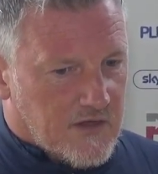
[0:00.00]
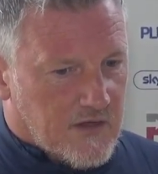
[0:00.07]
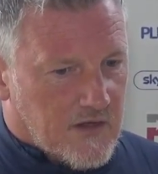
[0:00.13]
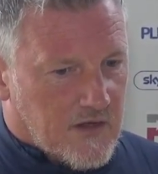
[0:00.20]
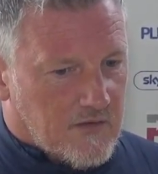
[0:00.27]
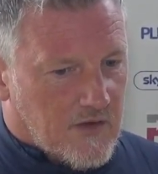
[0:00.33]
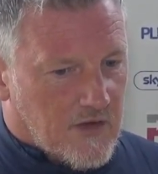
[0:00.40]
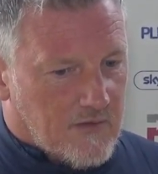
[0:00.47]

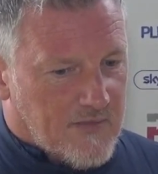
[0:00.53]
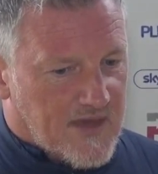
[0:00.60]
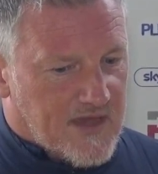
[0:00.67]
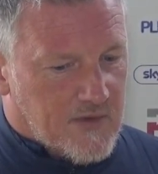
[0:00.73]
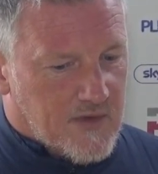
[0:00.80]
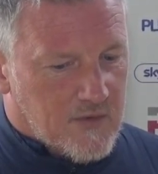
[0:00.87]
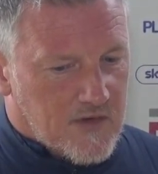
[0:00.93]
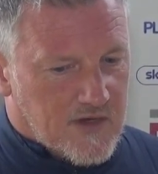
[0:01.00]
like
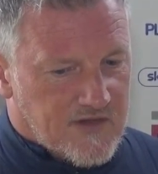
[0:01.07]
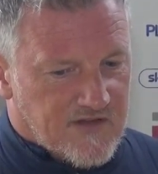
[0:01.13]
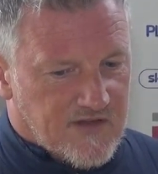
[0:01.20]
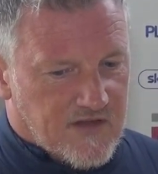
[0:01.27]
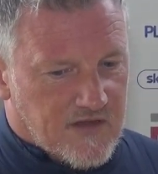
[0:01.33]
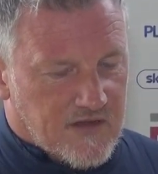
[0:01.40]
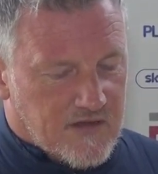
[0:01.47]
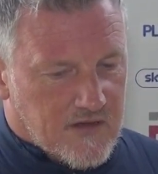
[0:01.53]
me, we wanted
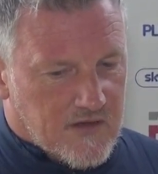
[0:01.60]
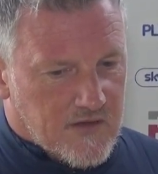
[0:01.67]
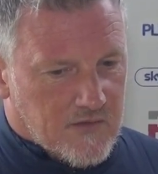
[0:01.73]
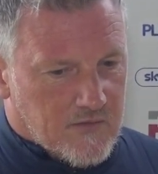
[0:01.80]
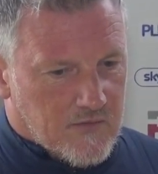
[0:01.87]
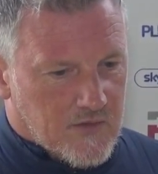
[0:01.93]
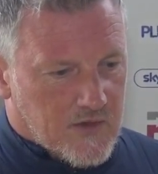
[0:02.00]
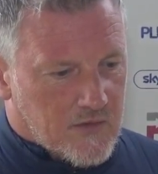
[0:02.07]
to
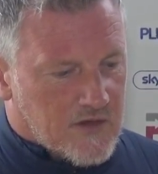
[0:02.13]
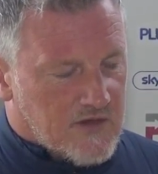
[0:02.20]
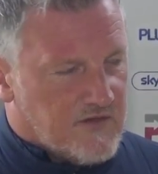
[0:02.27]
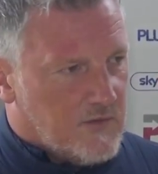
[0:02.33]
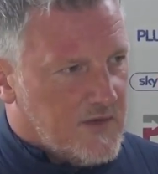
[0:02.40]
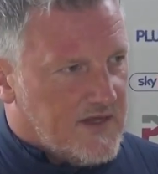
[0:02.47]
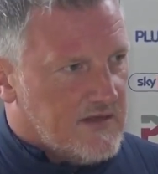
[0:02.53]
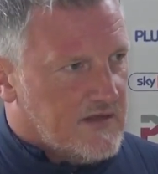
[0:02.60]
we wanted
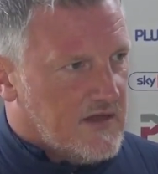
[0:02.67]
to win.